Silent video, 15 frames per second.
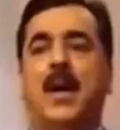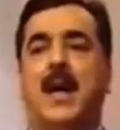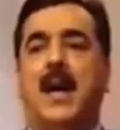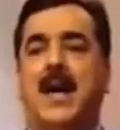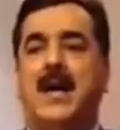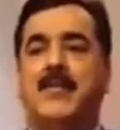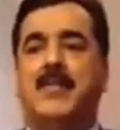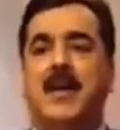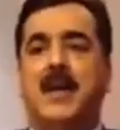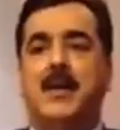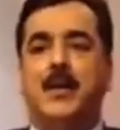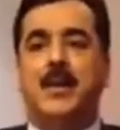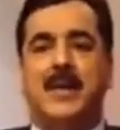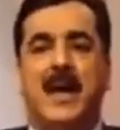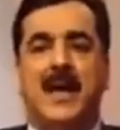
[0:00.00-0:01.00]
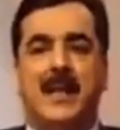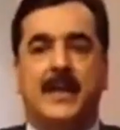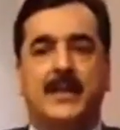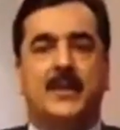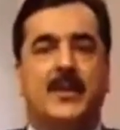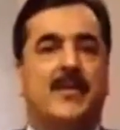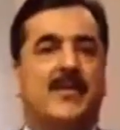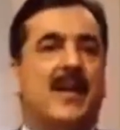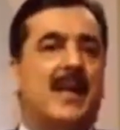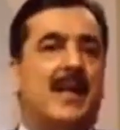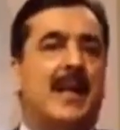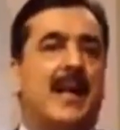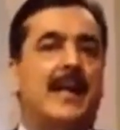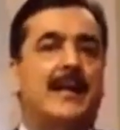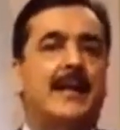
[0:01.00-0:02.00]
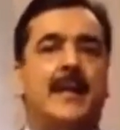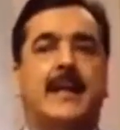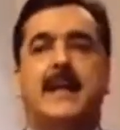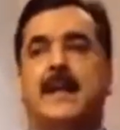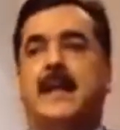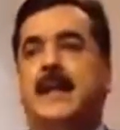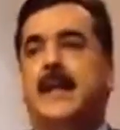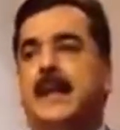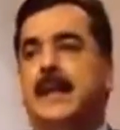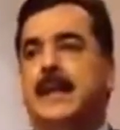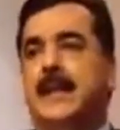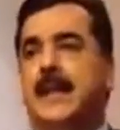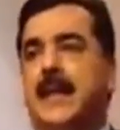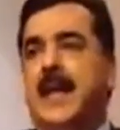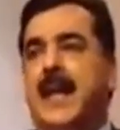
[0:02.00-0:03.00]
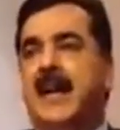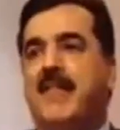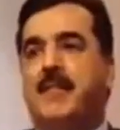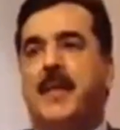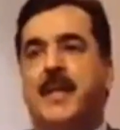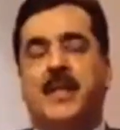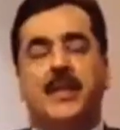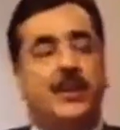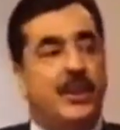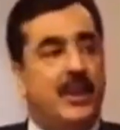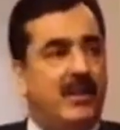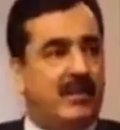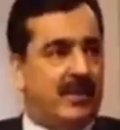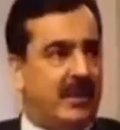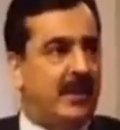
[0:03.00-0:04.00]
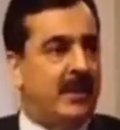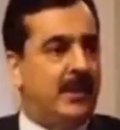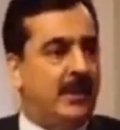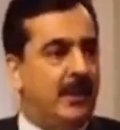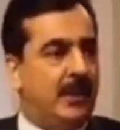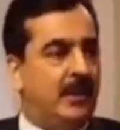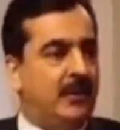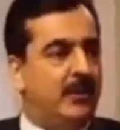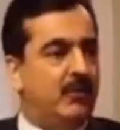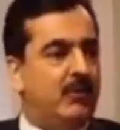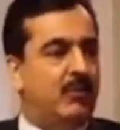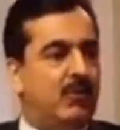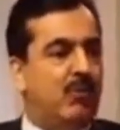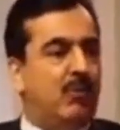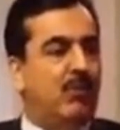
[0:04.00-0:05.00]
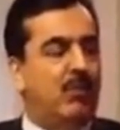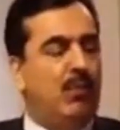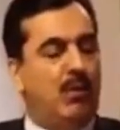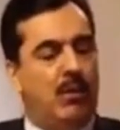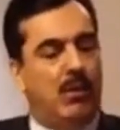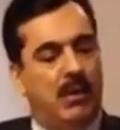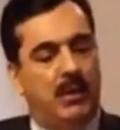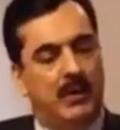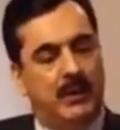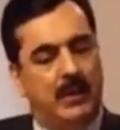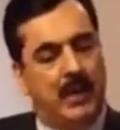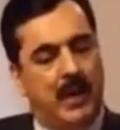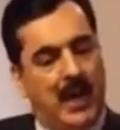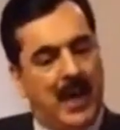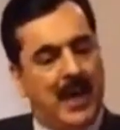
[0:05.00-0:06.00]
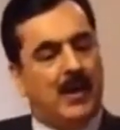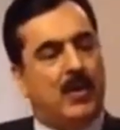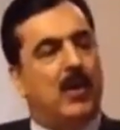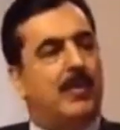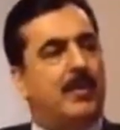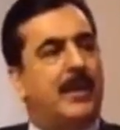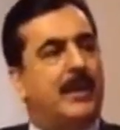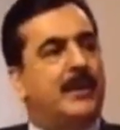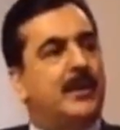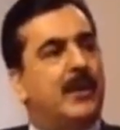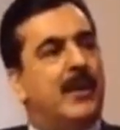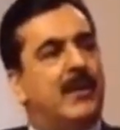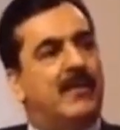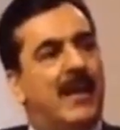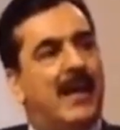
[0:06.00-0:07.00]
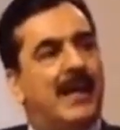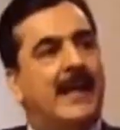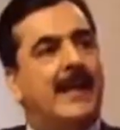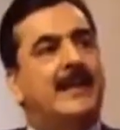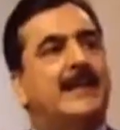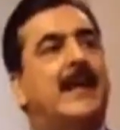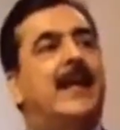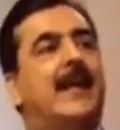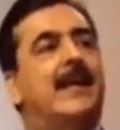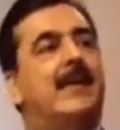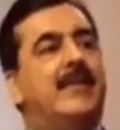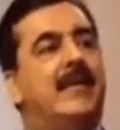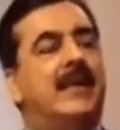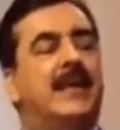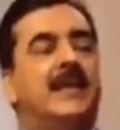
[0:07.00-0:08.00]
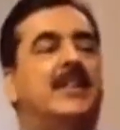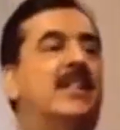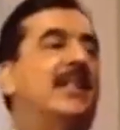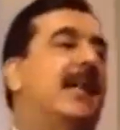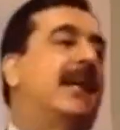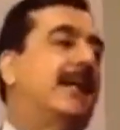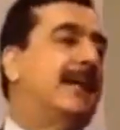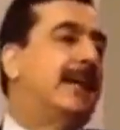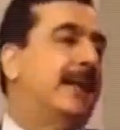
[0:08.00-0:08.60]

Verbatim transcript: high value targets of Al Qaeda, they have been achieved through our cooperation of ISI with the CIA.